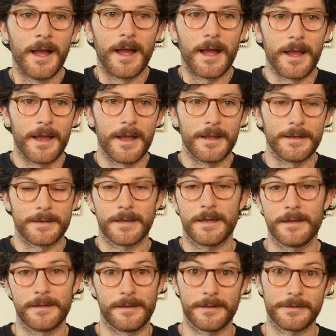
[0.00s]
And
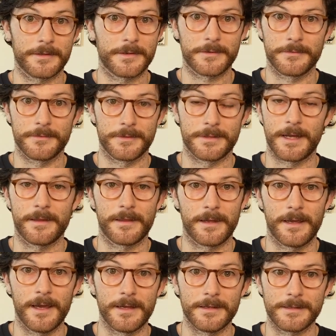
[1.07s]
that just was not the
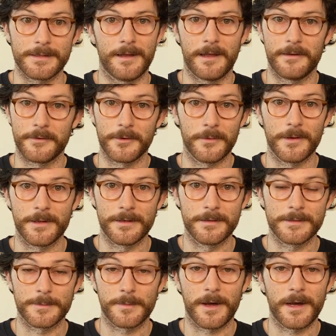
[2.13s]
case.
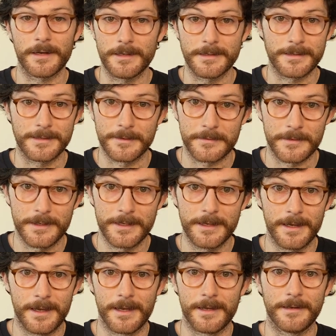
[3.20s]
Everyone's body is
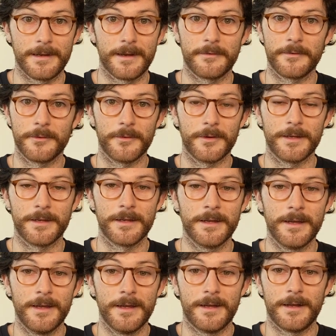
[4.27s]
different, and everyone
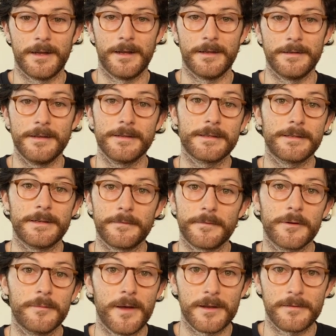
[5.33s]
needs a
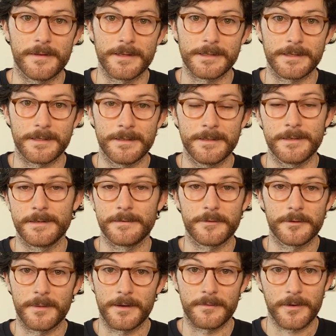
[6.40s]
different amount of insulin and a
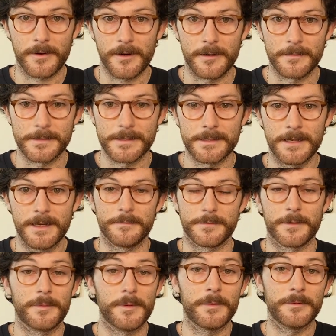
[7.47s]
different amount of carbs.
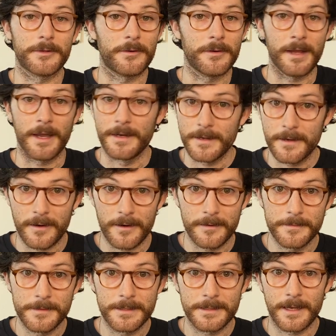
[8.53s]
Some people don't eat any
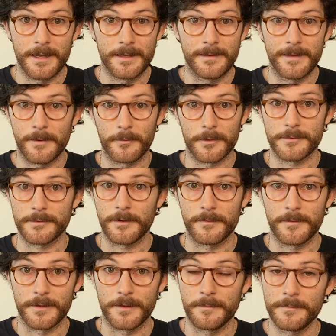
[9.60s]
carbs, and that works great
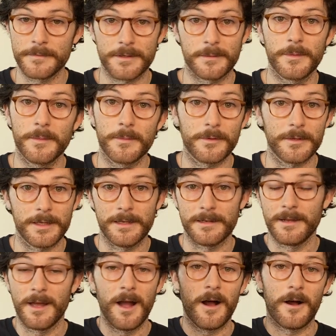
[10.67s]
for them. Some people
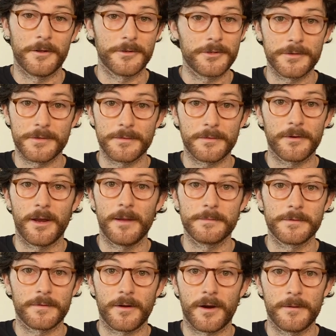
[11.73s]
eat hundreds of grams
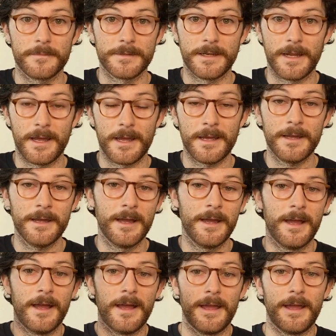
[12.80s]
of carbs a day,
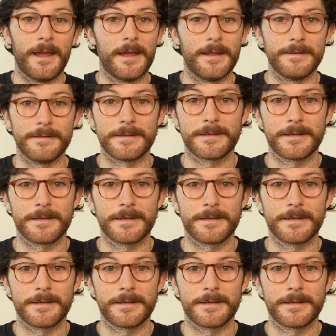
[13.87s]
and